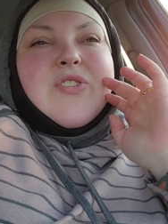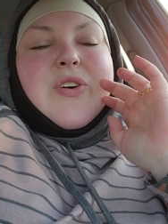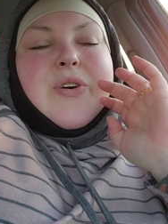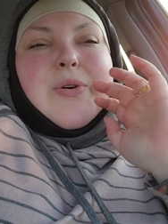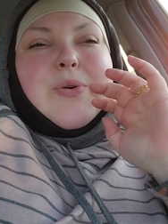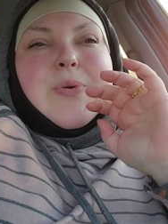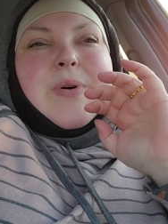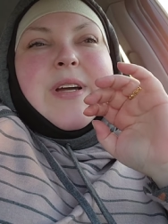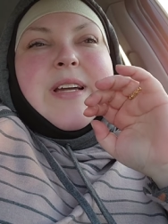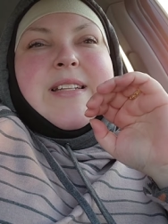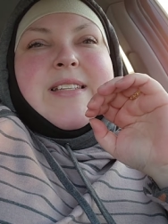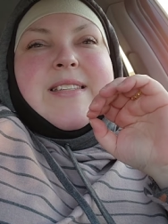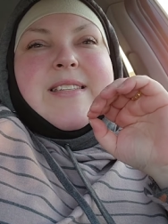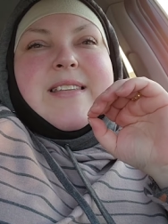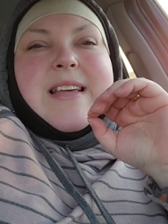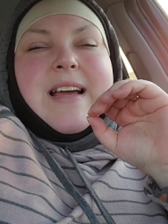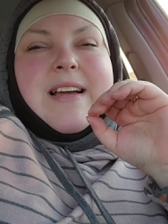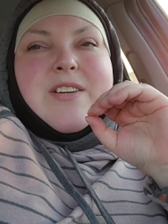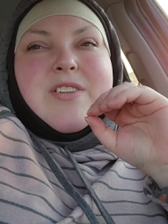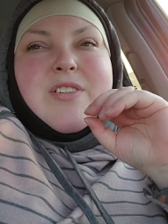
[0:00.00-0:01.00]
so
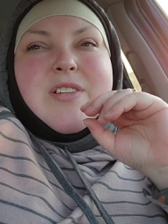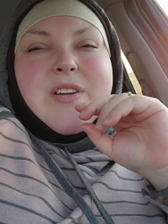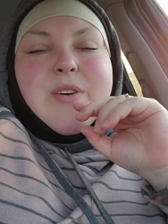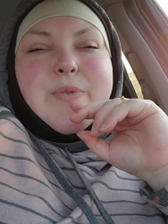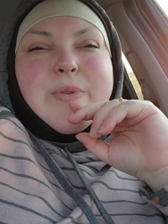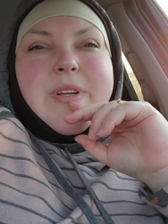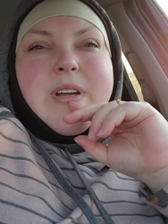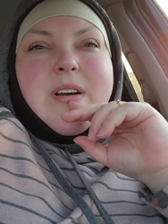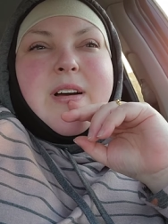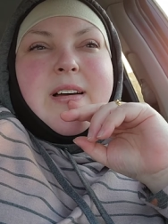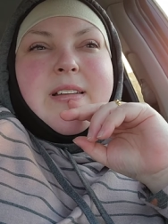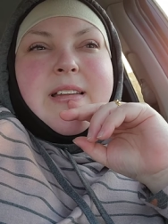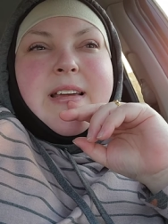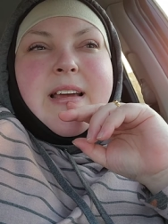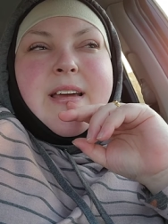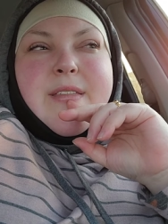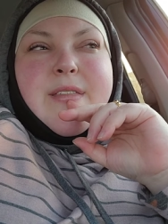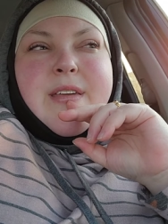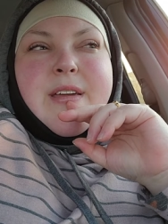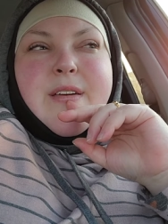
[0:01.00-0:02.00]
it's actually only got
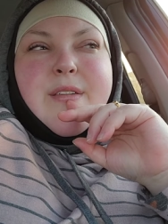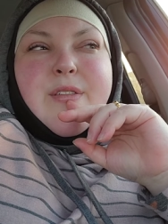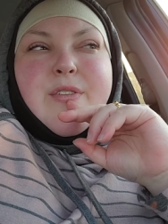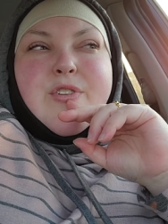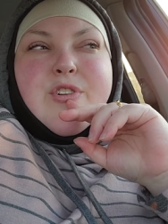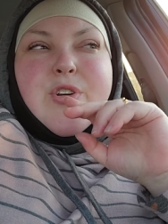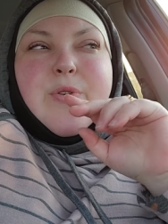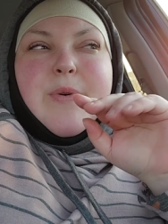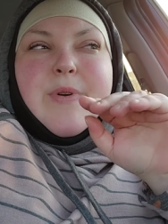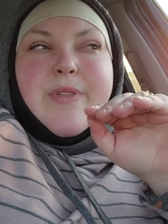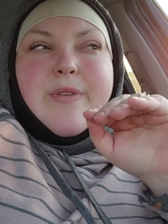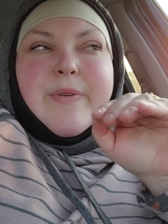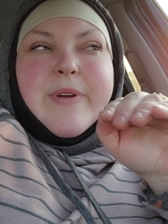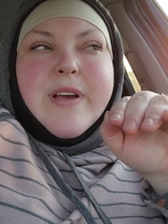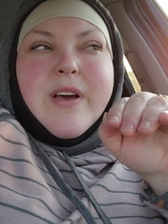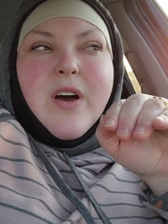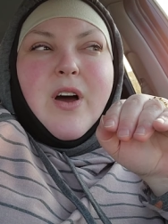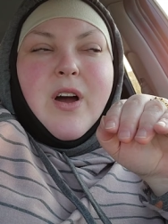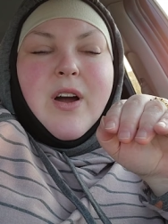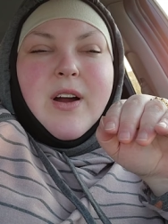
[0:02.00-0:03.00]
like, I think two or
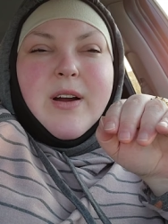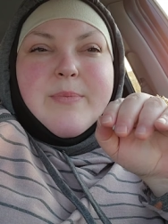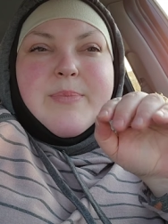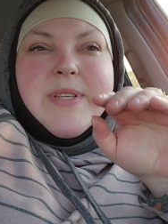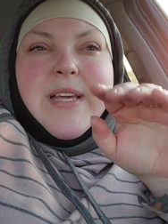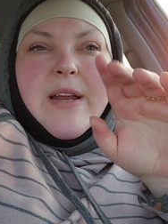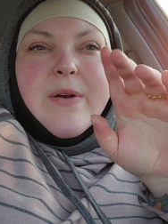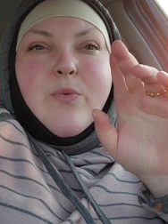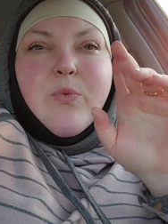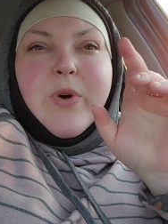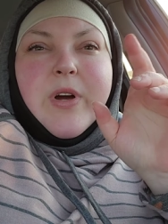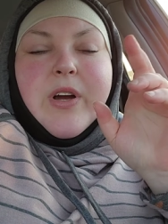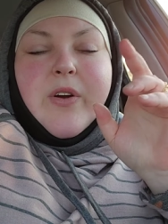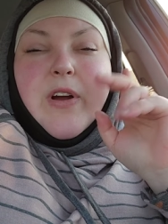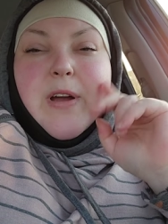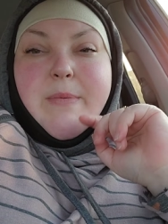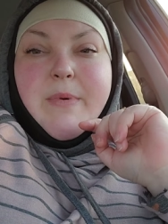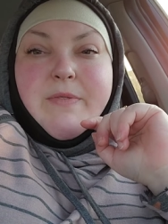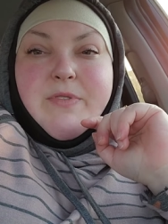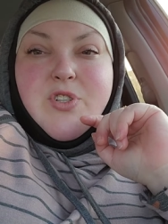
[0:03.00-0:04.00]
three carbs and one
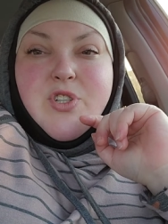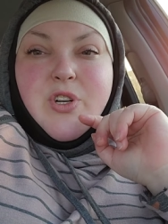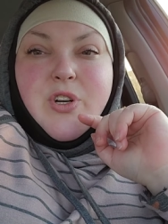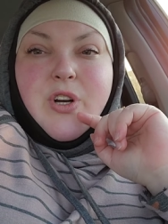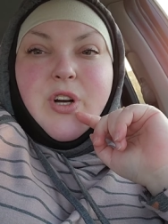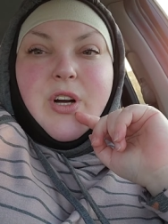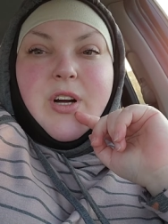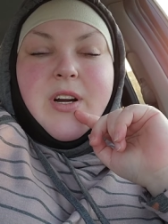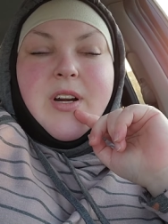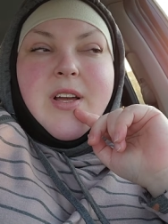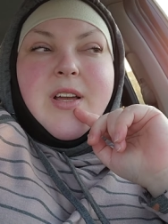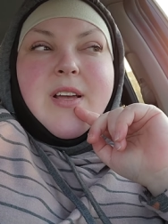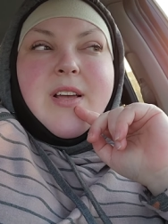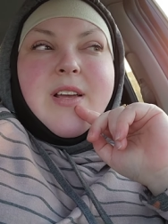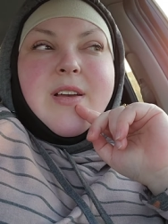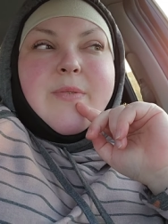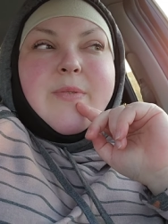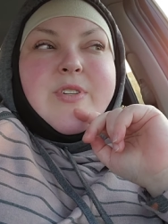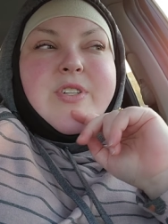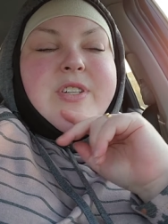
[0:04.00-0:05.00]
gram of sugar,
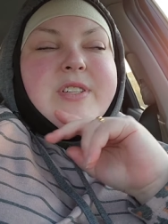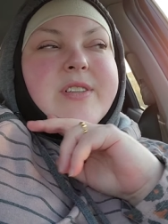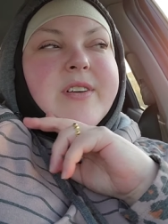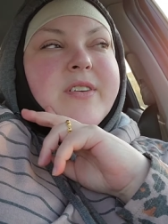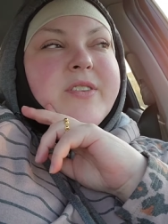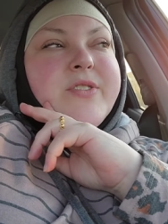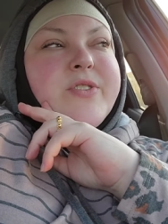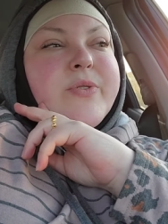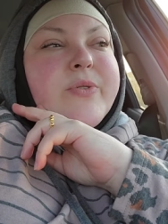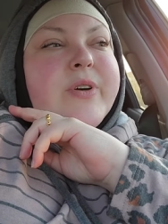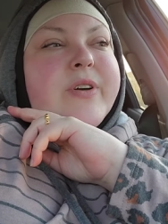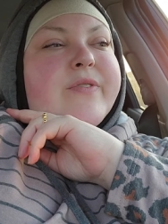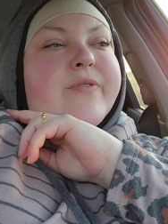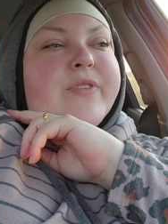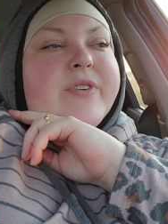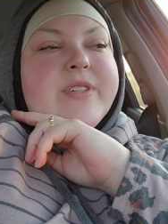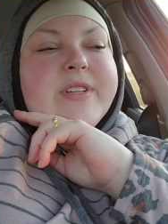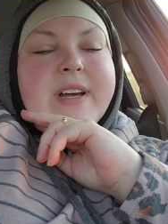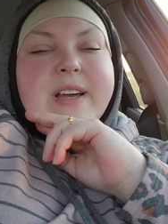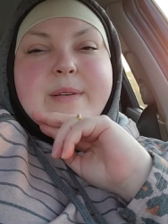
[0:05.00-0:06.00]
which is also good
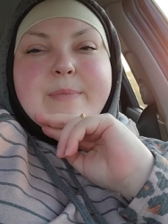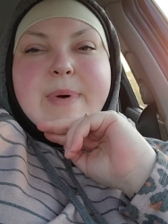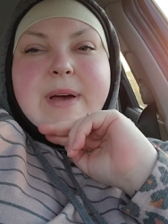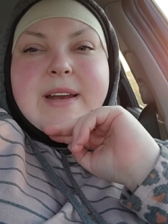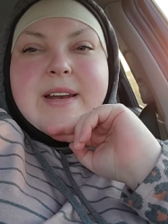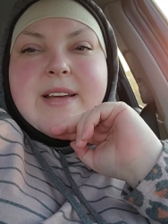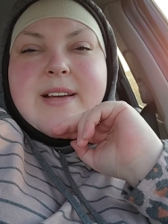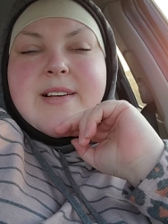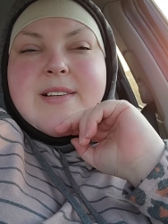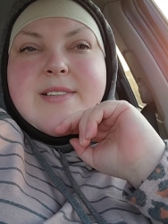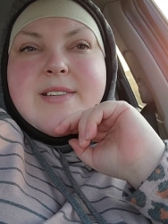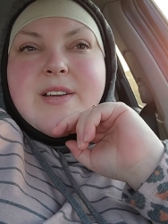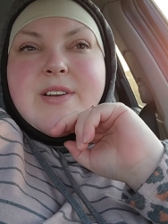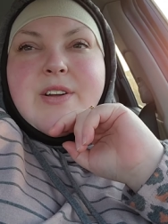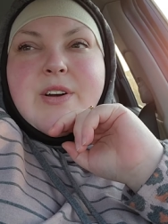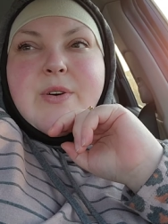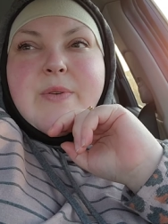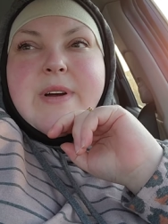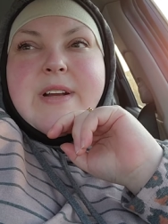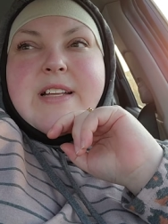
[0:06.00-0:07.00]
for diabetics, you
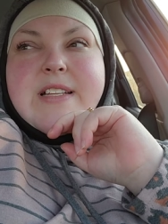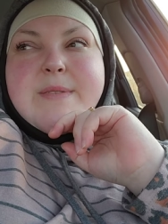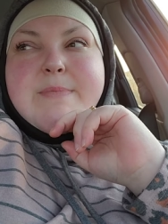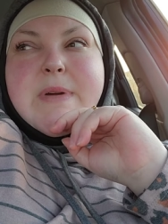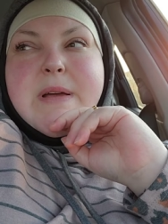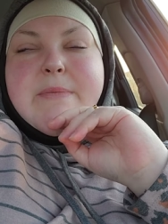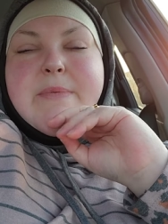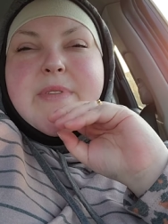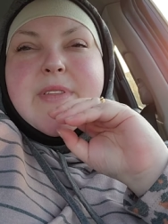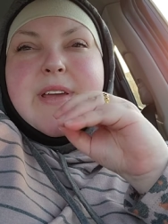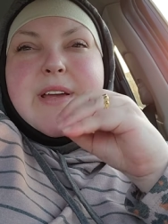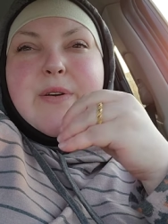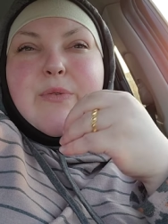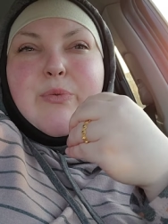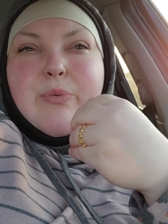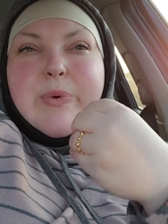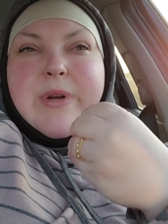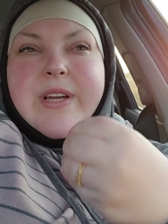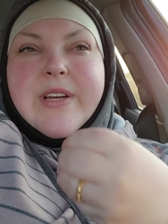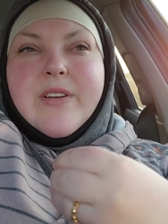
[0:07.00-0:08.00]
know? And it's made with like
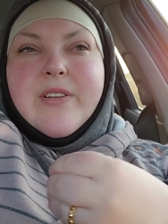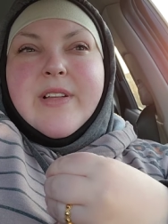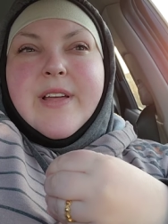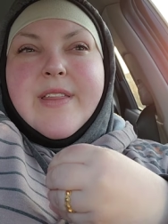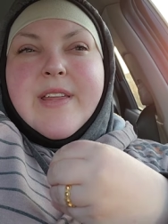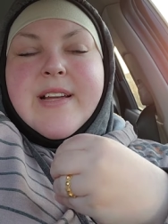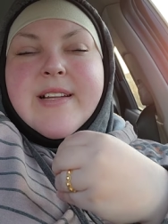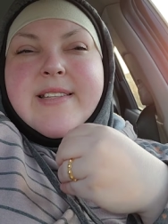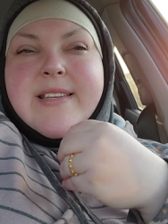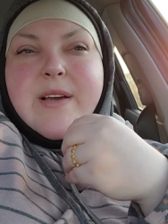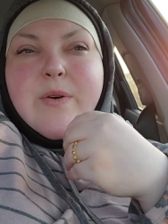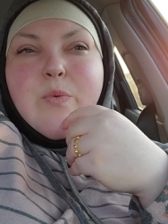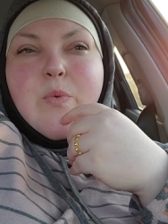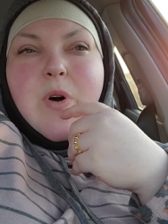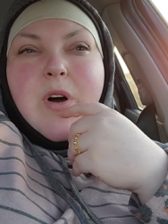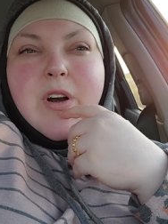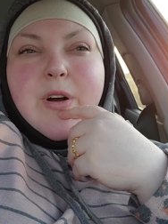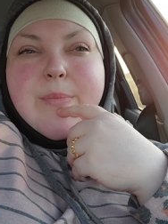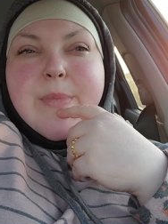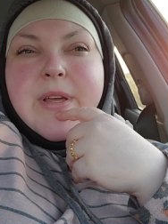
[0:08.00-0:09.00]
real, I think it's like
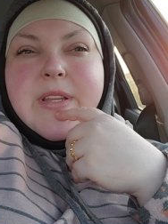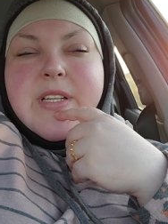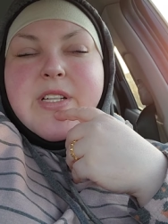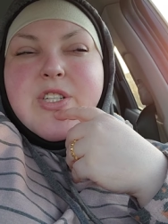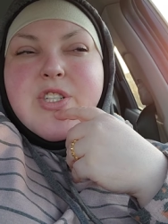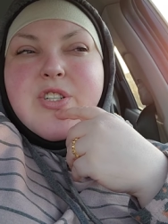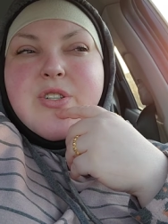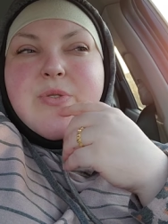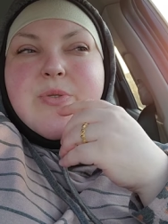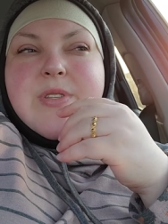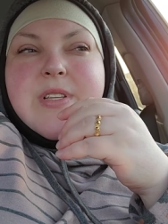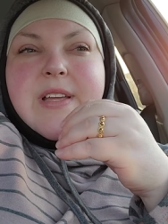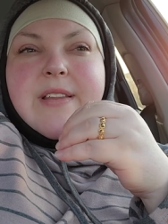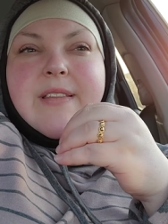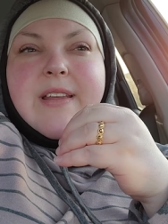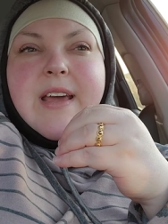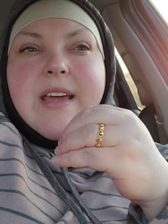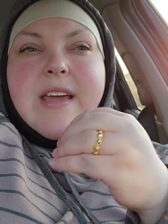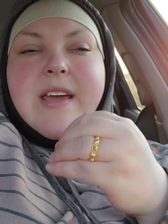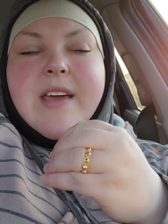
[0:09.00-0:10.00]
watermelon juice
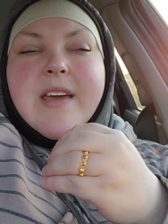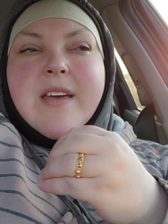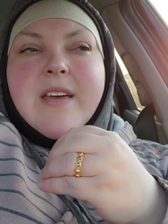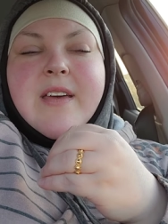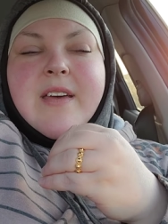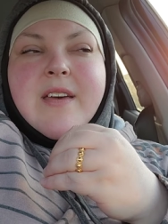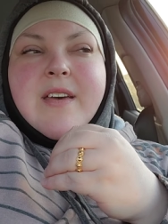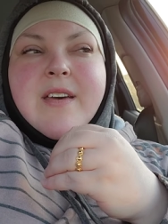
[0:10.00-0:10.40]
and like